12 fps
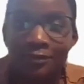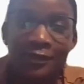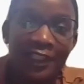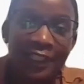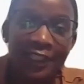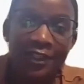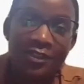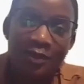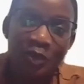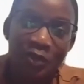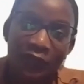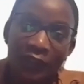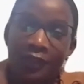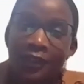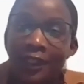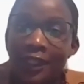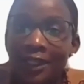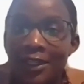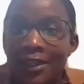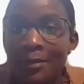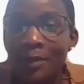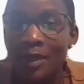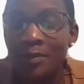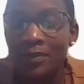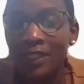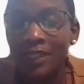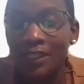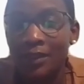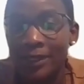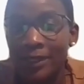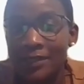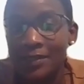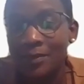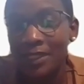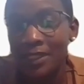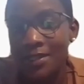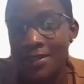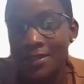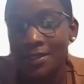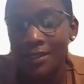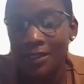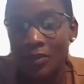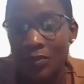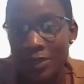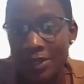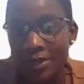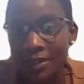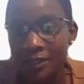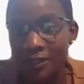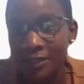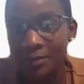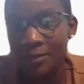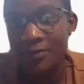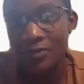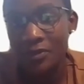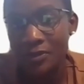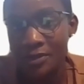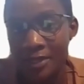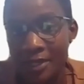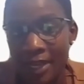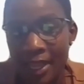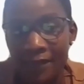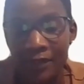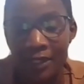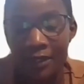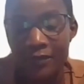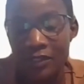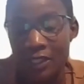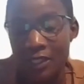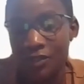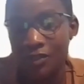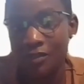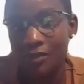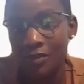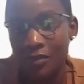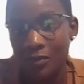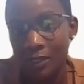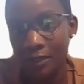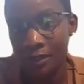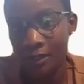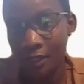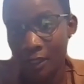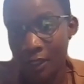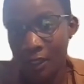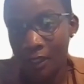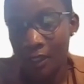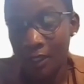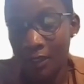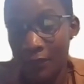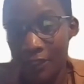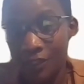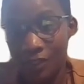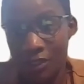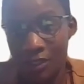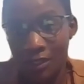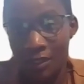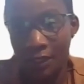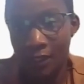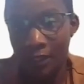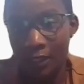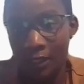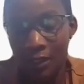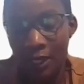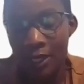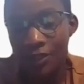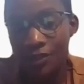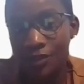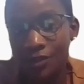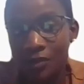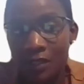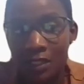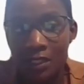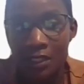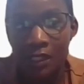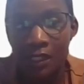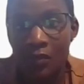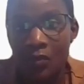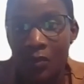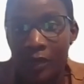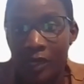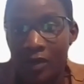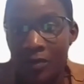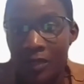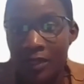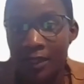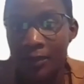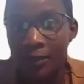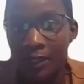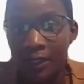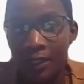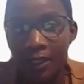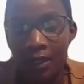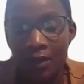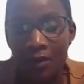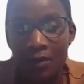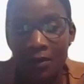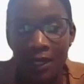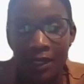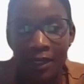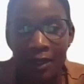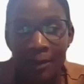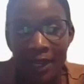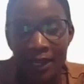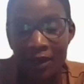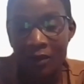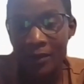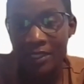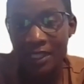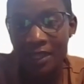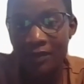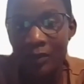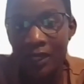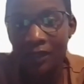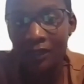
the gears are moving. I'm thinking about some things, seeing where there's some inventory, having conversations with innovation and Andrew to see where we think we could go. I always have the wild